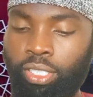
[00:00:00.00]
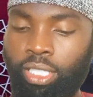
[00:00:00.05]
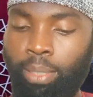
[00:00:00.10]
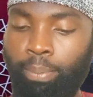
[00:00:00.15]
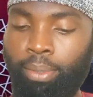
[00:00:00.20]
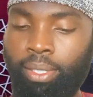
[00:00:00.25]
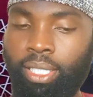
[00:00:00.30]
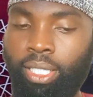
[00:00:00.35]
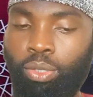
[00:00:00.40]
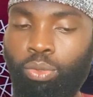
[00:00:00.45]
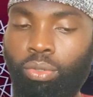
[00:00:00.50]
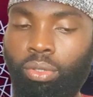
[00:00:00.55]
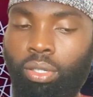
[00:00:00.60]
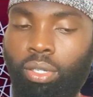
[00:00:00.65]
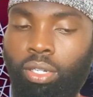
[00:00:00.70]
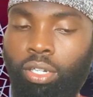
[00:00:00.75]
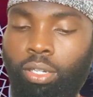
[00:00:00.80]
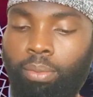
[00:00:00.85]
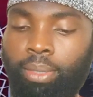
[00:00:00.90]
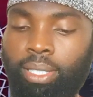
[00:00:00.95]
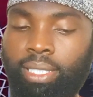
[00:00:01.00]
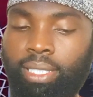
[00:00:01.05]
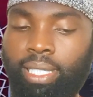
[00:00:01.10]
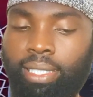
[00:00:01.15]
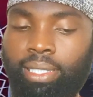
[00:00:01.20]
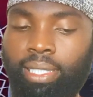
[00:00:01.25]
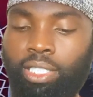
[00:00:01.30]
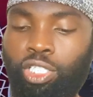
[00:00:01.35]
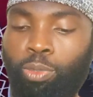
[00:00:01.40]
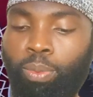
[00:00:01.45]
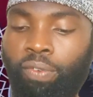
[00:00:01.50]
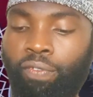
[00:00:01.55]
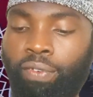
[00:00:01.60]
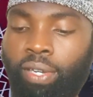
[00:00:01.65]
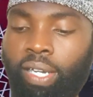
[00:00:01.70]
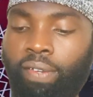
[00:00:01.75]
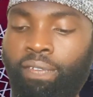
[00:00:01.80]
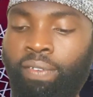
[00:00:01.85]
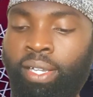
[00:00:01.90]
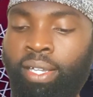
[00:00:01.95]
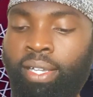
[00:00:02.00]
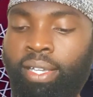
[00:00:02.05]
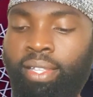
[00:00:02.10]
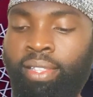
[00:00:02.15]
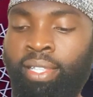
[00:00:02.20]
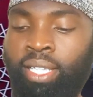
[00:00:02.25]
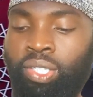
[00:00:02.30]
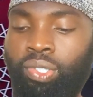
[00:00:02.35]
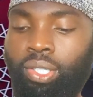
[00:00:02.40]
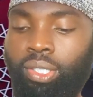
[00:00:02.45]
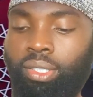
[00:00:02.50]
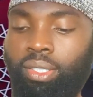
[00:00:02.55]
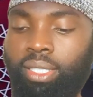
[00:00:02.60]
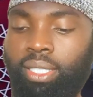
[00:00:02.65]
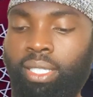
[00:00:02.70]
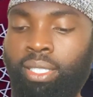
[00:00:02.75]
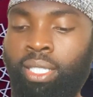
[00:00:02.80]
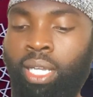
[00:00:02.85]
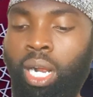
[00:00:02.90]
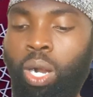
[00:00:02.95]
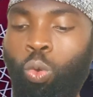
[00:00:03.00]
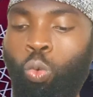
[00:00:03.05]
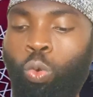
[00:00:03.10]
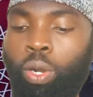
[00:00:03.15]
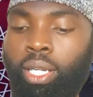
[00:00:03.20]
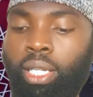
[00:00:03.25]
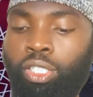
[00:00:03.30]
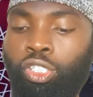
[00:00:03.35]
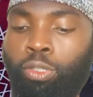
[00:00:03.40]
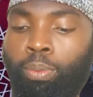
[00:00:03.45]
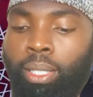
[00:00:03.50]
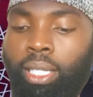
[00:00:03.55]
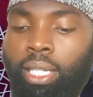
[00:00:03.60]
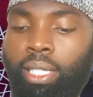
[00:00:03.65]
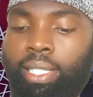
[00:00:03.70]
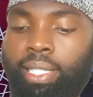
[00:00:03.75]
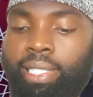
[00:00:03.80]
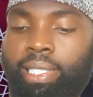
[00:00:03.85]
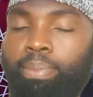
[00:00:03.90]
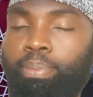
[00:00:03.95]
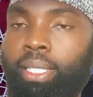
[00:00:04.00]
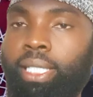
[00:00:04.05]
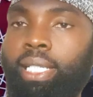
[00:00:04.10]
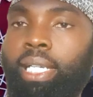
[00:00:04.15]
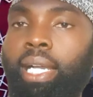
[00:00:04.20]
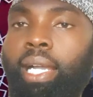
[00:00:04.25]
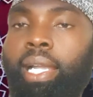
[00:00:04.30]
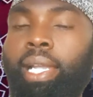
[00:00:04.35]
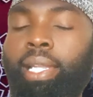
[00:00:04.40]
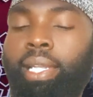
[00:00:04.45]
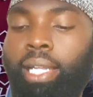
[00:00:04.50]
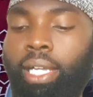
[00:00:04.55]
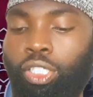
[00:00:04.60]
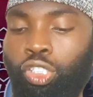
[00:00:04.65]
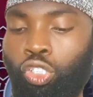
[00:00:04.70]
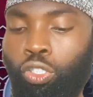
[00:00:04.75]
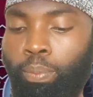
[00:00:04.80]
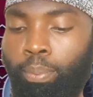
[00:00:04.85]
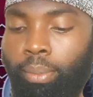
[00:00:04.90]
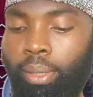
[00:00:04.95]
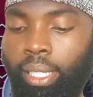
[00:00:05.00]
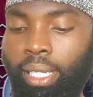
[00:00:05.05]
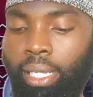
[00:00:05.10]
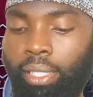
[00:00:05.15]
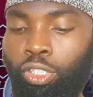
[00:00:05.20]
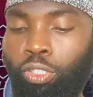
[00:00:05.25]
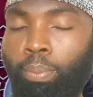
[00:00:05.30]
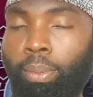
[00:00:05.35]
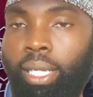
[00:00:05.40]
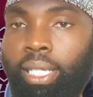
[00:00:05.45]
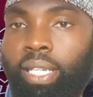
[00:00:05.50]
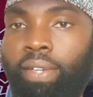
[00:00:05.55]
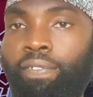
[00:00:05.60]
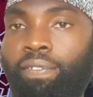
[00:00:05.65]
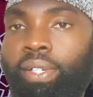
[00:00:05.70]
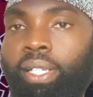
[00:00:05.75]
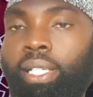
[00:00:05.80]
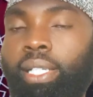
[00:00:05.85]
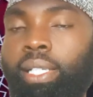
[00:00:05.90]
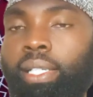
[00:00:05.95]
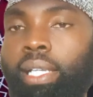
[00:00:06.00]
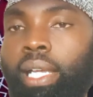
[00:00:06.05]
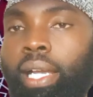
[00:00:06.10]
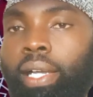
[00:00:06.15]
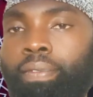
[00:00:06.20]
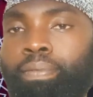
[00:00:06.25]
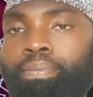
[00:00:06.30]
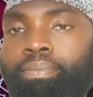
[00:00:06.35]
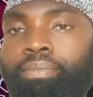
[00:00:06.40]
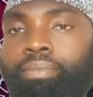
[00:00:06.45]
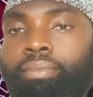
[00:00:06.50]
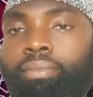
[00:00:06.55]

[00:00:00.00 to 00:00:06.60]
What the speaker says: to tamarinul khamis, exercise number 5. The instruction says how will al-jumal al-ismiya ila jumalin fi'liya.